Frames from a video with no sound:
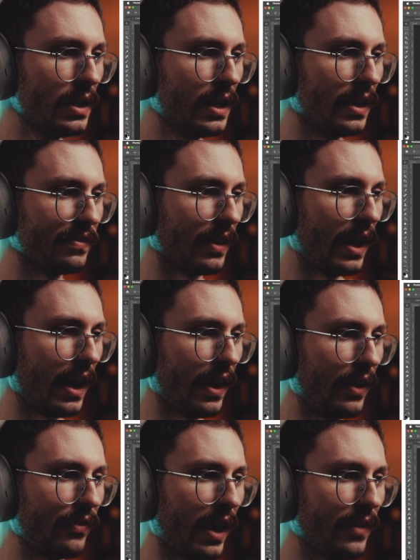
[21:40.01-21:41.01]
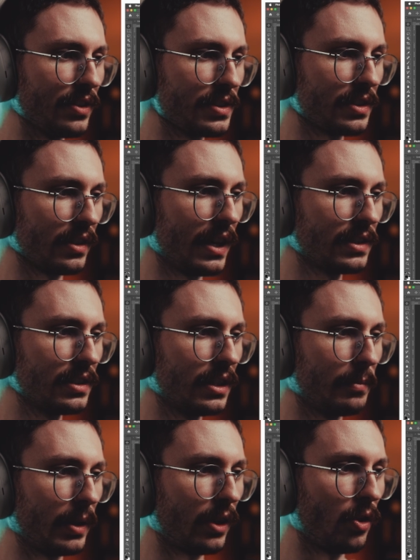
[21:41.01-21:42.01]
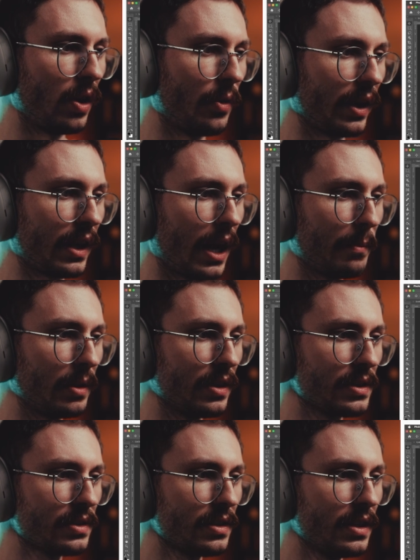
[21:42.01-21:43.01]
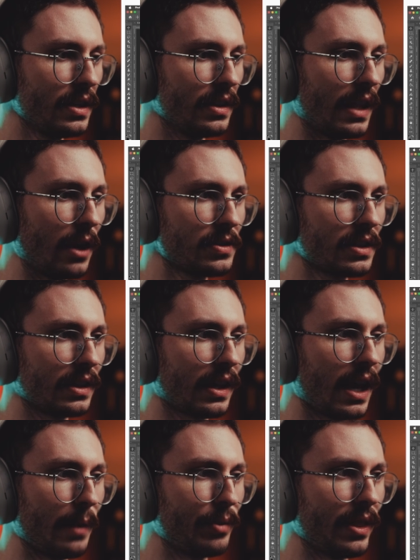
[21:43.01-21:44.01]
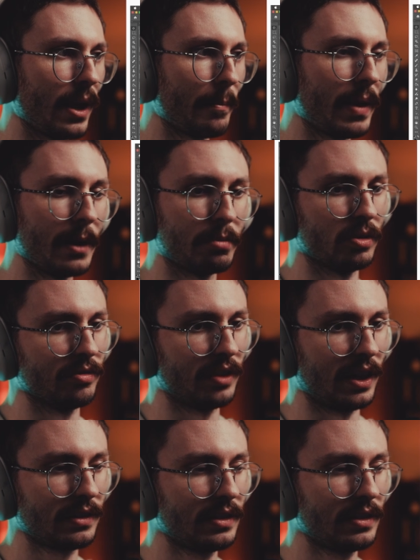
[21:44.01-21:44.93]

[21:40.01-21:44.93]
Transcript: if I have this selected and I'm like, oh, I want to copy this, now it's going to copy that paper effect.